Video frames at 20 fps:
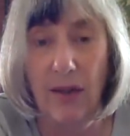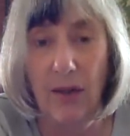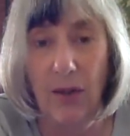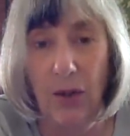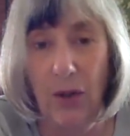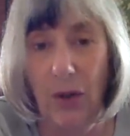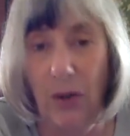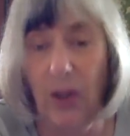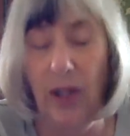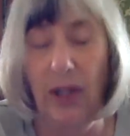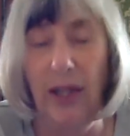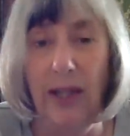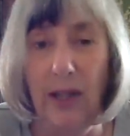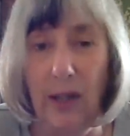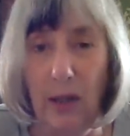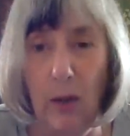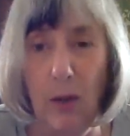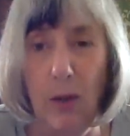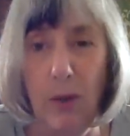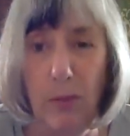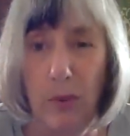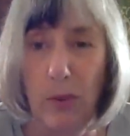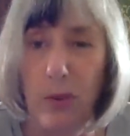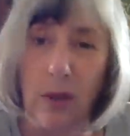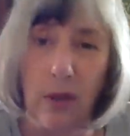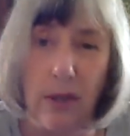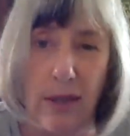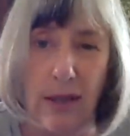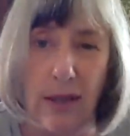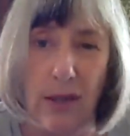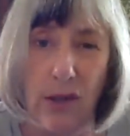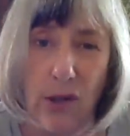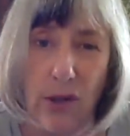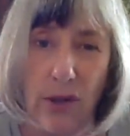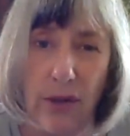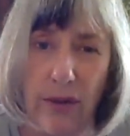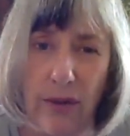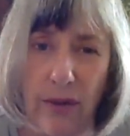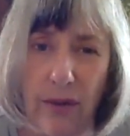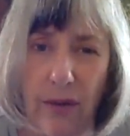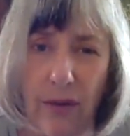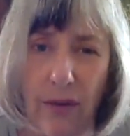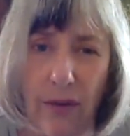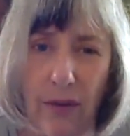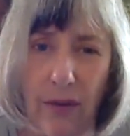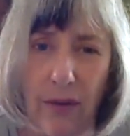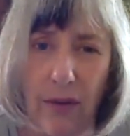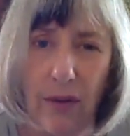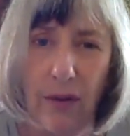earthly global conditions.